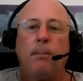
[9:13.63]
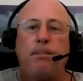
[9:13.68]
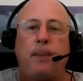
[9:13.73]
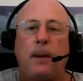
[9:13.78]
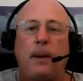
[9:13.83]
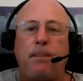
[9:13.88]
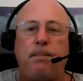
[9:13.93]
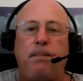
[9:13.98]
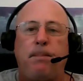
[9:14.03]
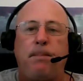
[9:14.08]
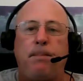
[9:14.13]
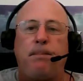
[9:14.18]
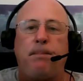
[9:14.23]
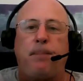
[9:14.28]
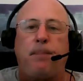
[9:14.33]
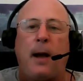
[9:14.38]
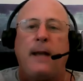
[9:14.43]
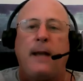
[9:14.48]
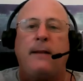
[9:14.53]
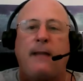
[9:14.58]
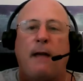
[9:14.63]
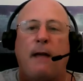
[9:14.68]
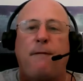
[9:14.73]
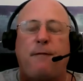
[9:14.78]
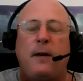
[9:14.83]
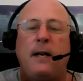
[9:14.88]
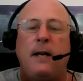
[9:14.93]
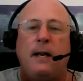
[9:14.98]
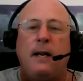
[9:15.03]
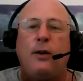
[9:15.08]
But by
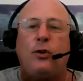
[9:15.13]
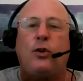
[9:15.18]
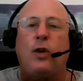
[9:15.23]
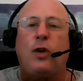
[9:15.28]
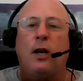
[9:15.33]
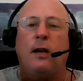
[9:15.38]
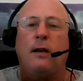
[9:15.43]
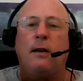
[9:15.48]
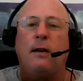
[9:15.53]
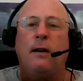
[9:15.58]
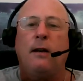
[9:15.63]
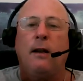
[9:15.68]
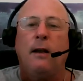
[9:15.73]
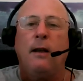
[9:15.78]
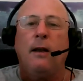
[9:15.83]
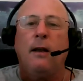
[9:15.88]
definition,